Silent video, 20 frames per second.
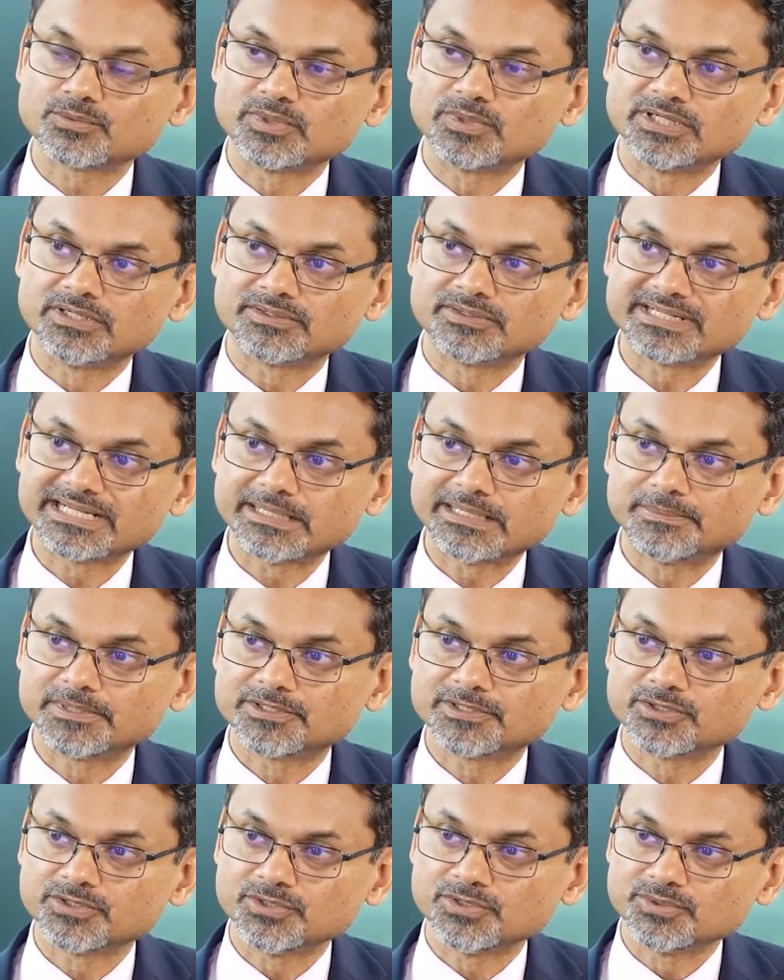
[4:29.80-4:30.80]
were not able
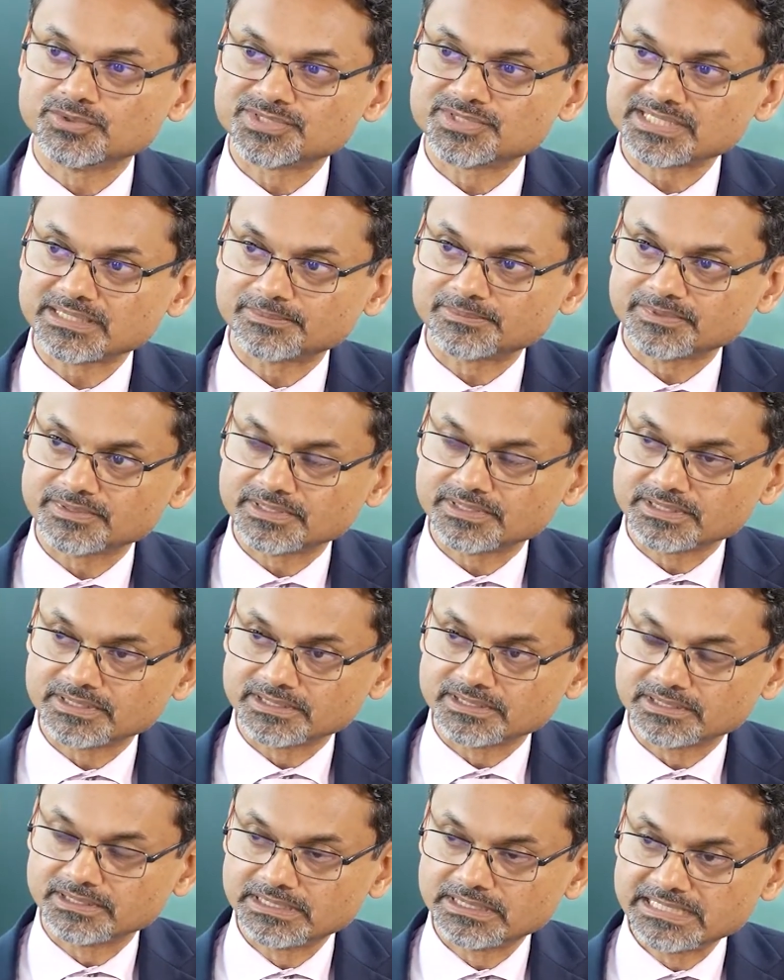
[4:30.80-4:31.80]
to use some of
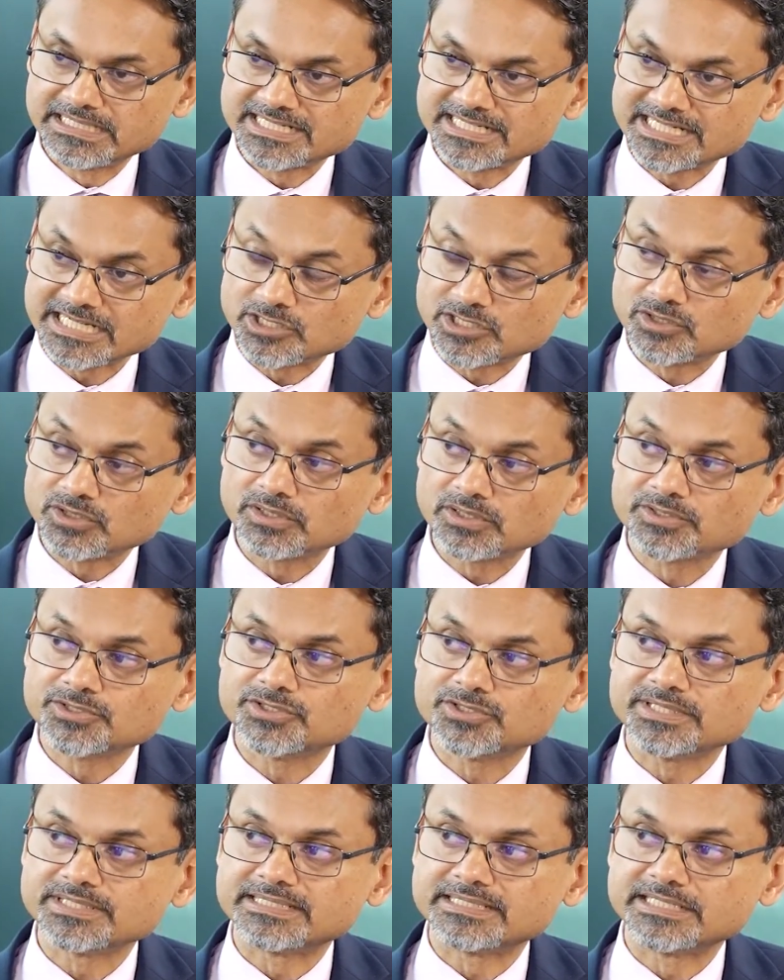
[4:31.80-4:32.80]
the
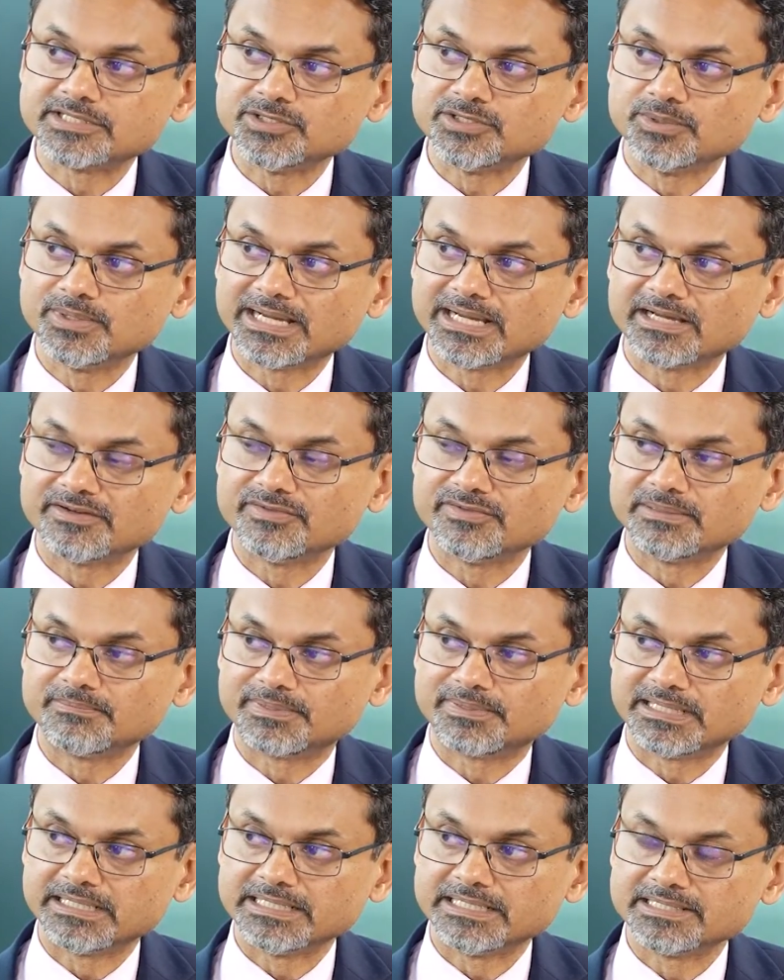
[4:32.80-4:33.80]
technologies that you have in
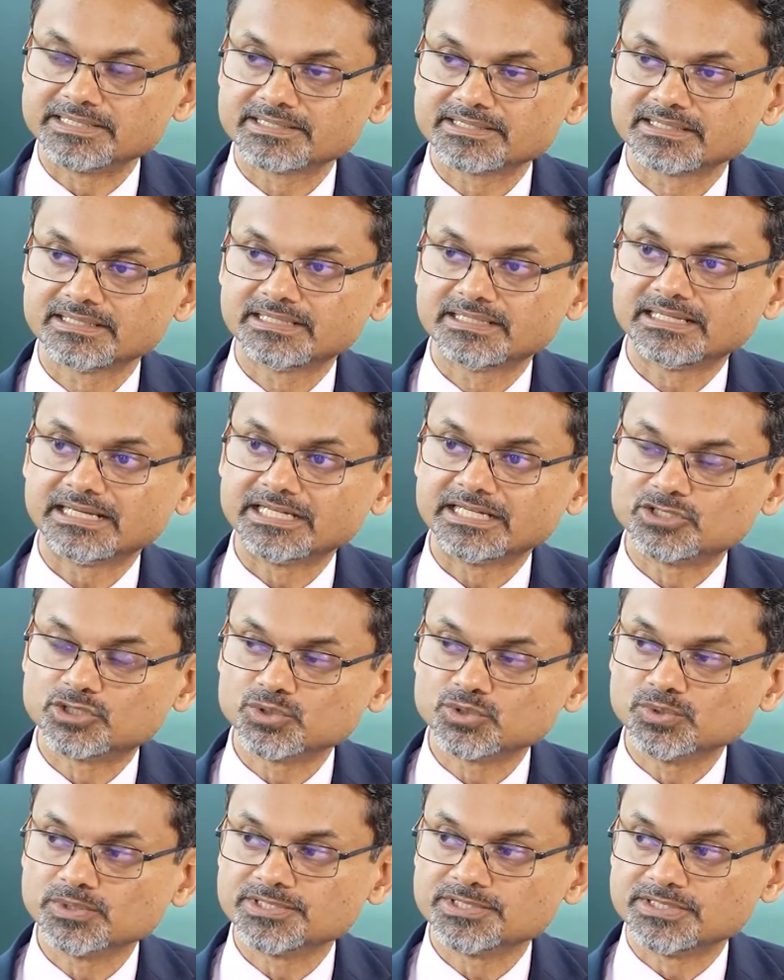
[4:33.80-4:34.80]
place and
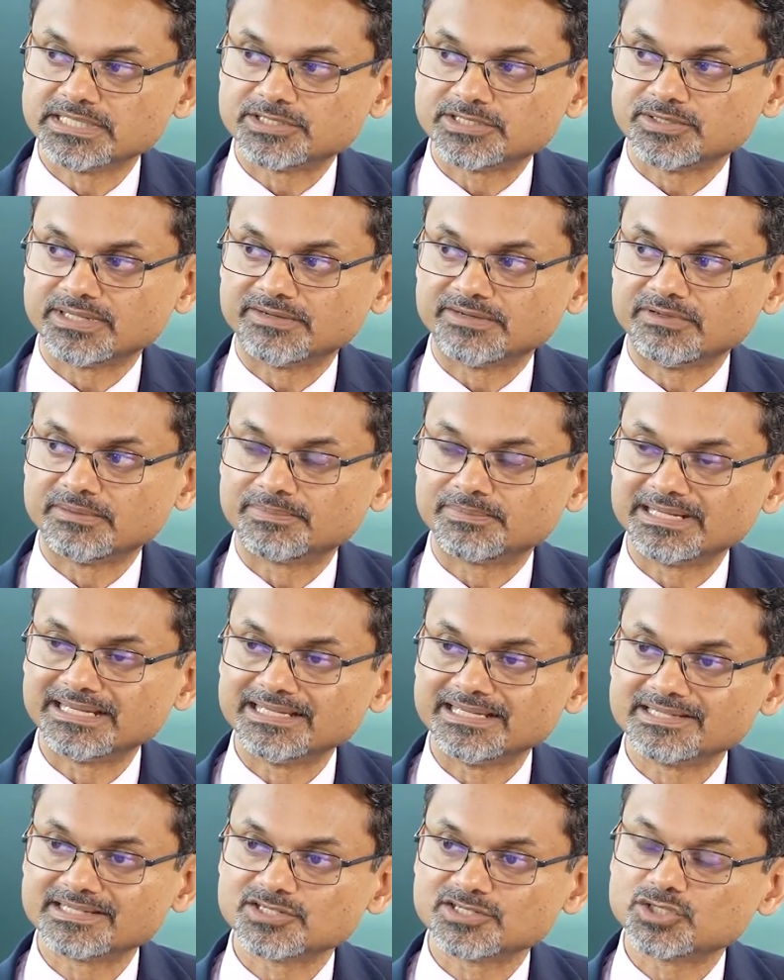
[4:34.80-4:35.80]
tools that you have in
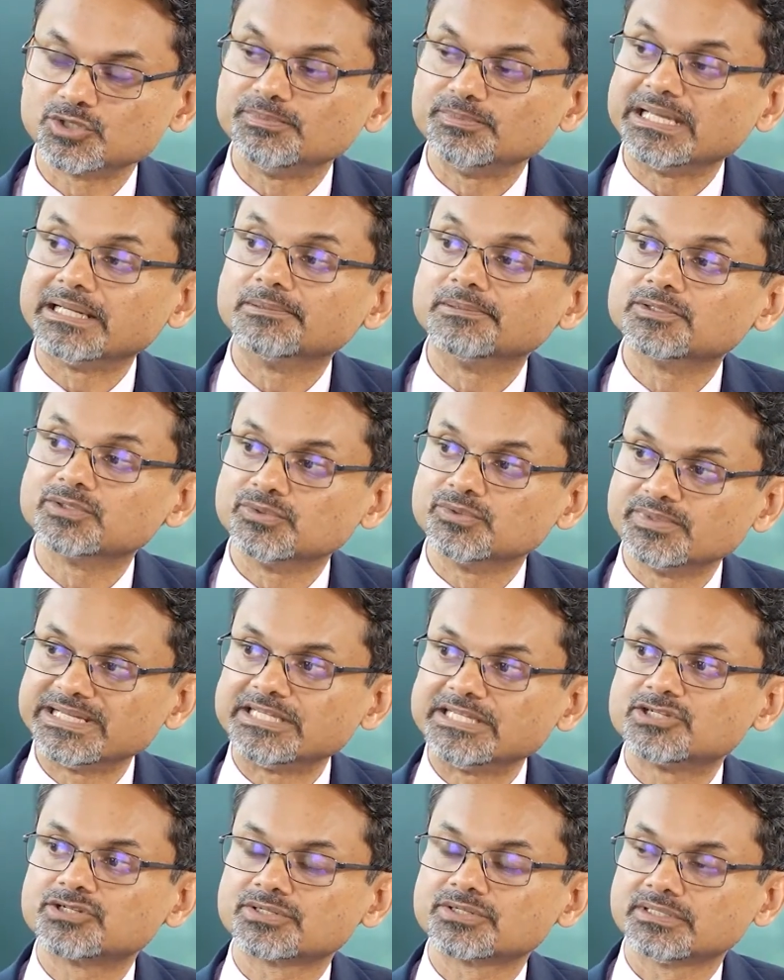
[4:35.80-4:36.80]
place to be able to
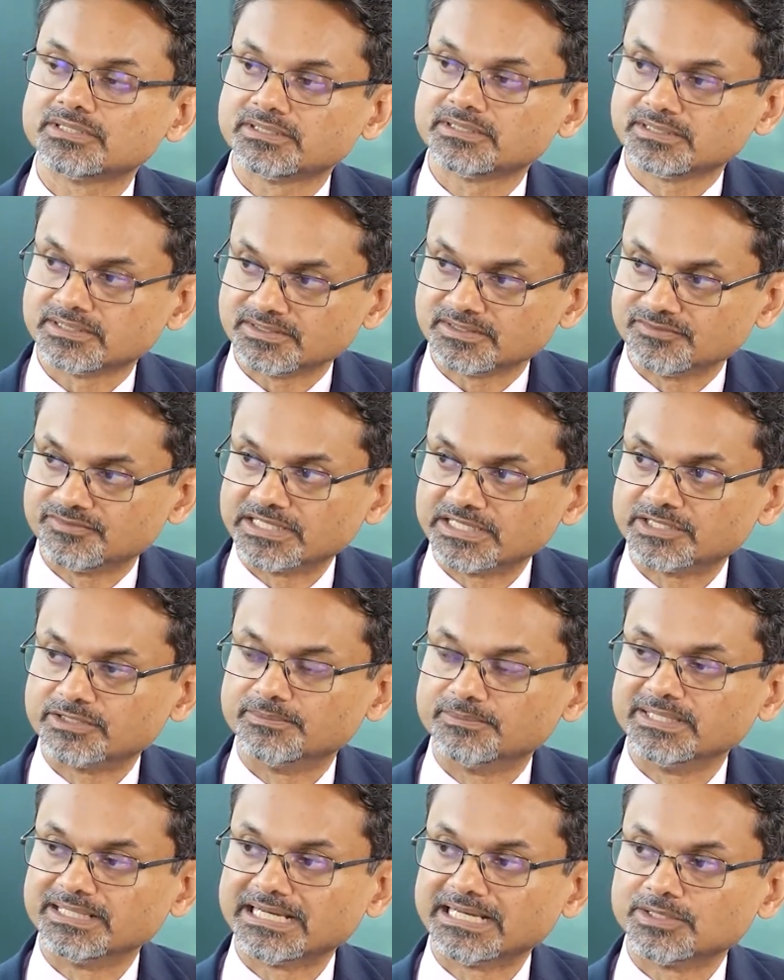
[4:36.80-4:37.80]
reach the
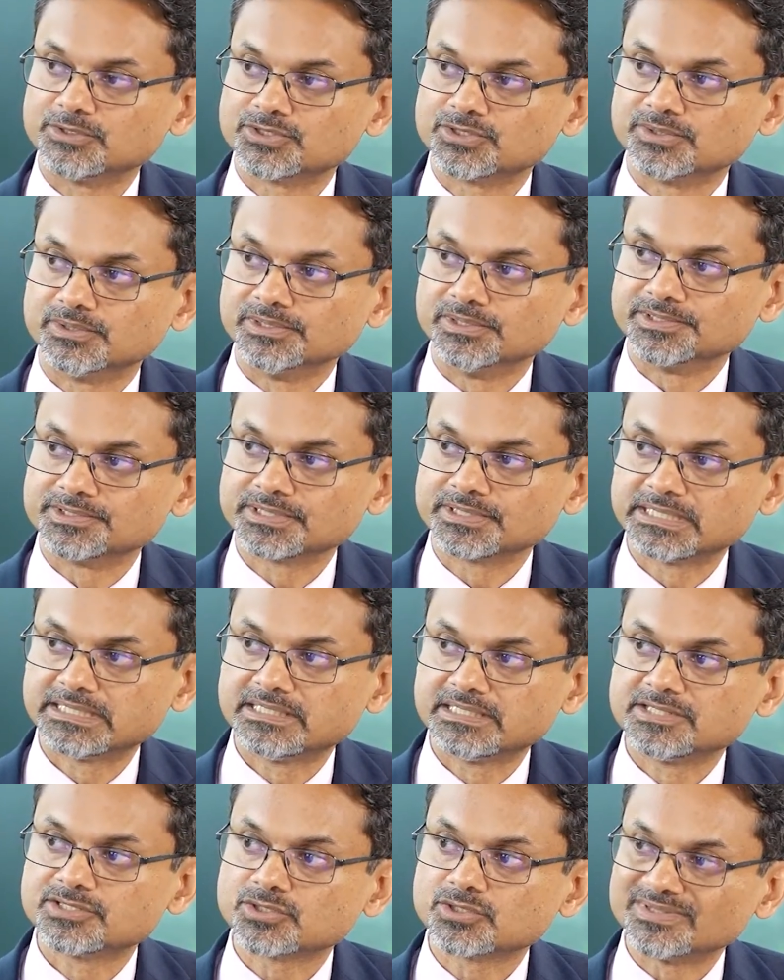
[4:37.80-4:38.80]
vulnerable households.
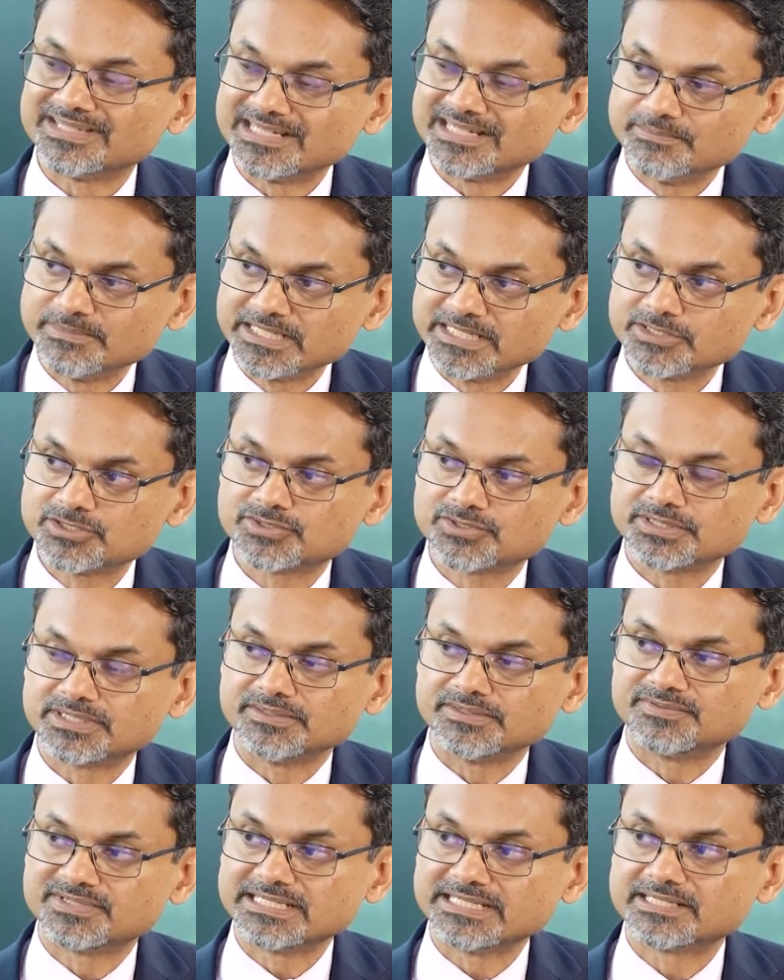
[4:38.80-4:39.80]
So the
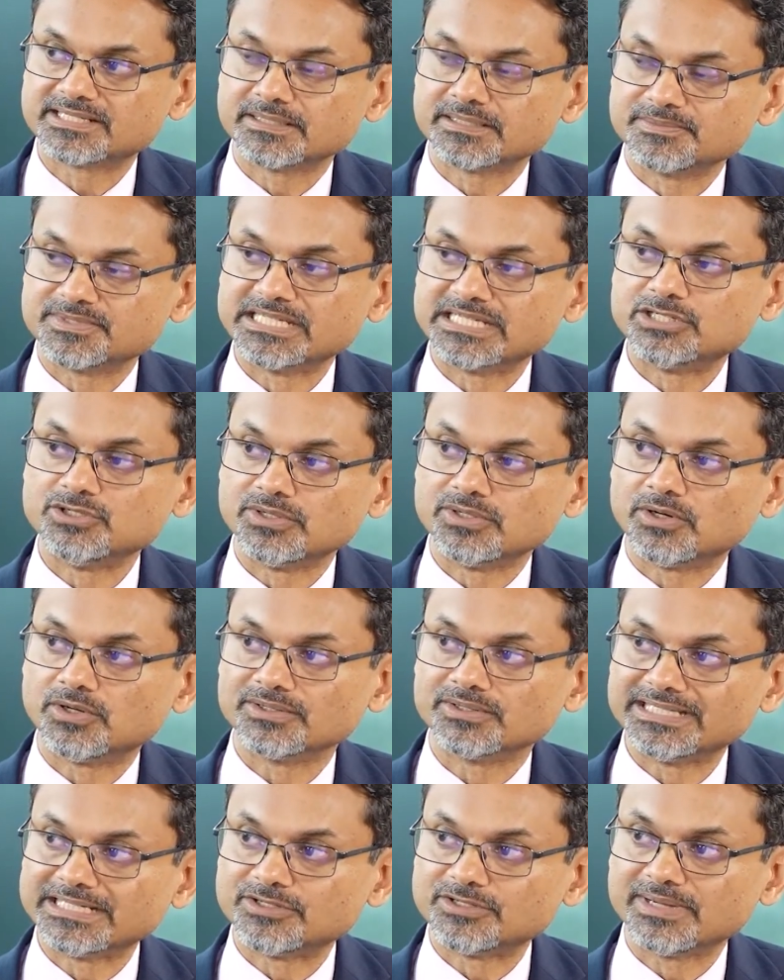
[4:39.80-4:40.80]
administrative systems that
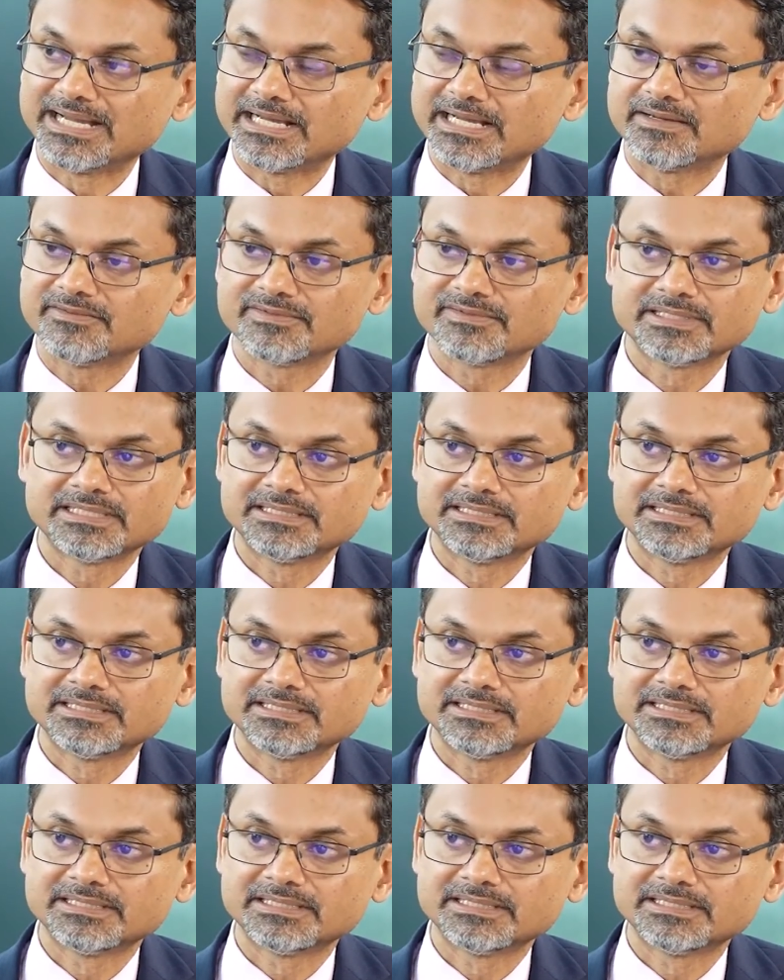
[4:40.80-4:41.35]
you have,